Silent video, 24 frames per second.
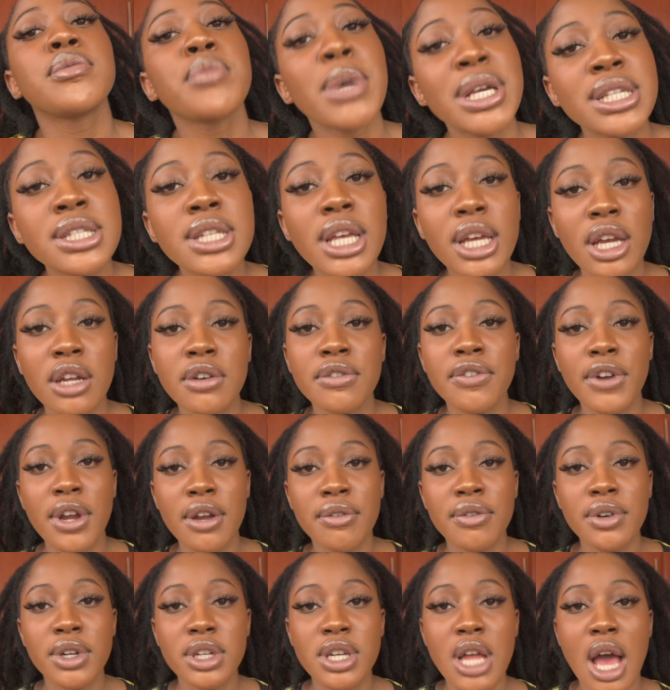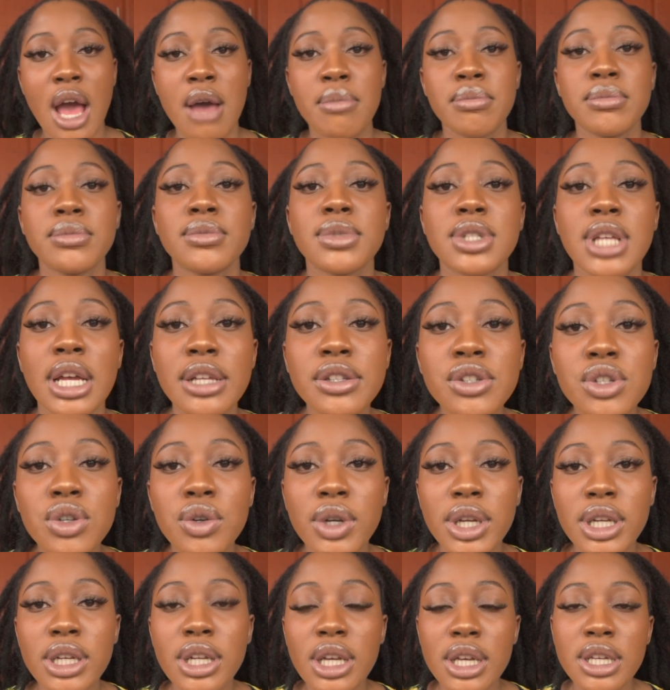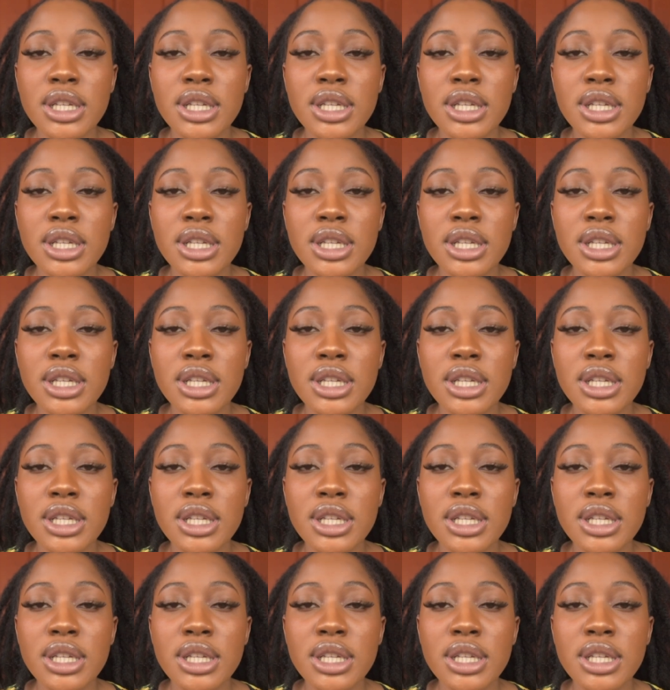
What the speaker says: My second favorite sunscreen